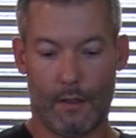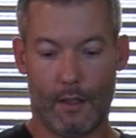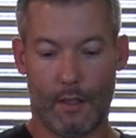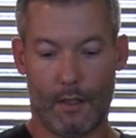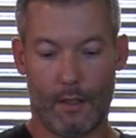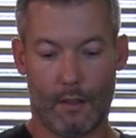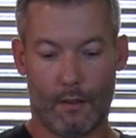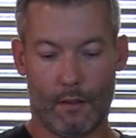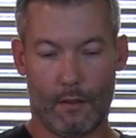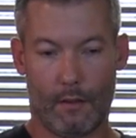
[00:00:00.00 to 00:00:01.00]

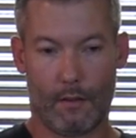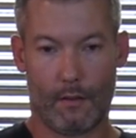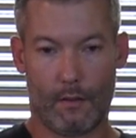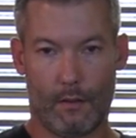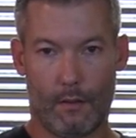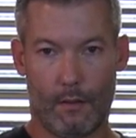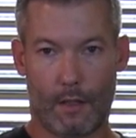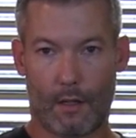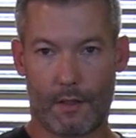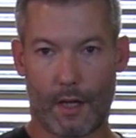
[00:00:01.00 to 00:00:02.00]

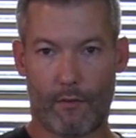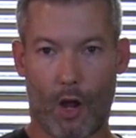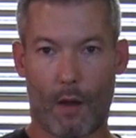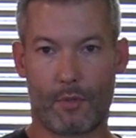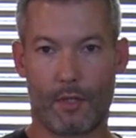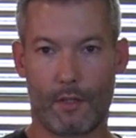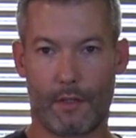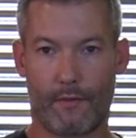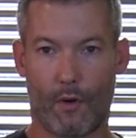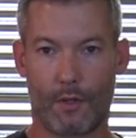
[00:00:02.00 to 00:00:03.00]
There are several options
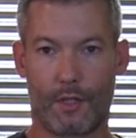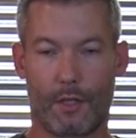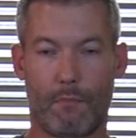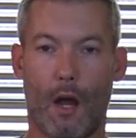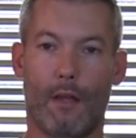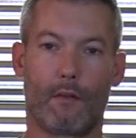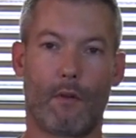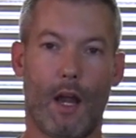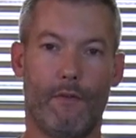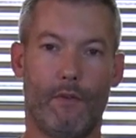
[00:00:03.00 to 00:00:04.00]
as far as just buying the
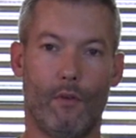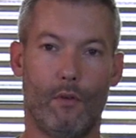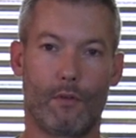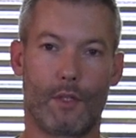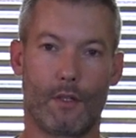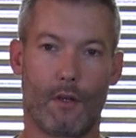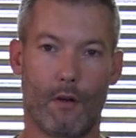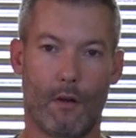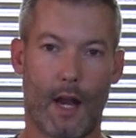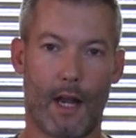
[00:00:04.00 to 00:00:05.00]
rifle
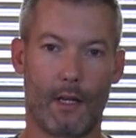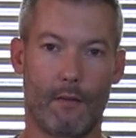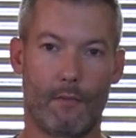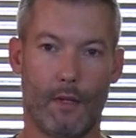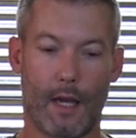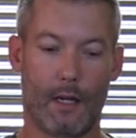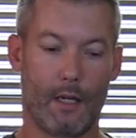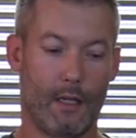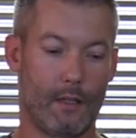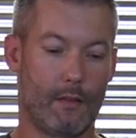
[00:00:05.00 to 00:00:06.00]
or adding
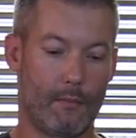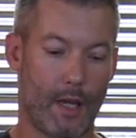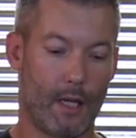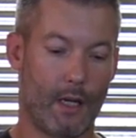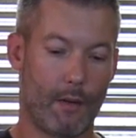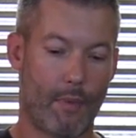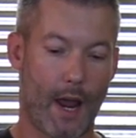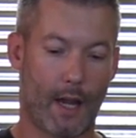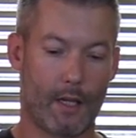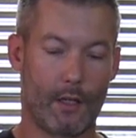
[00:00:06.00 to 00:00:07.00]
it and making it a
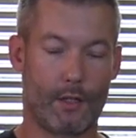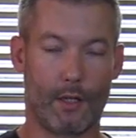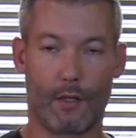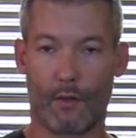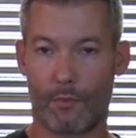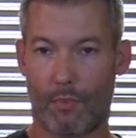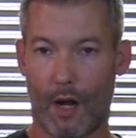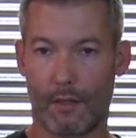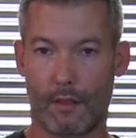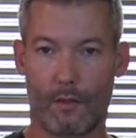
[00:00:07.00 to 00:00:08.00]
package, and those
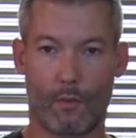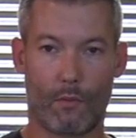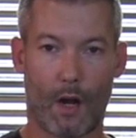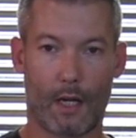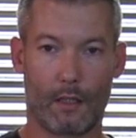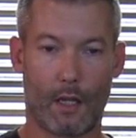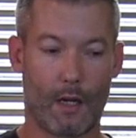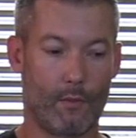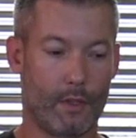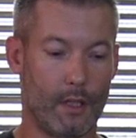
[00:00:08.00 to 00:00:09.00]
prices were right in
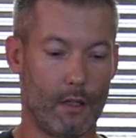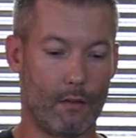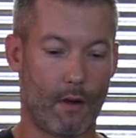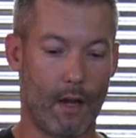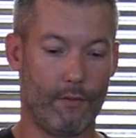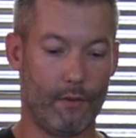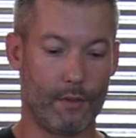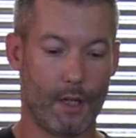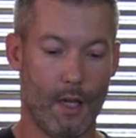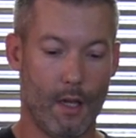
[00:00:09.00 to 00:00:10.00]
line with the other
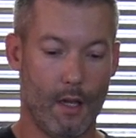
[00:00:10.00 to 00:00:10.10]
rifles.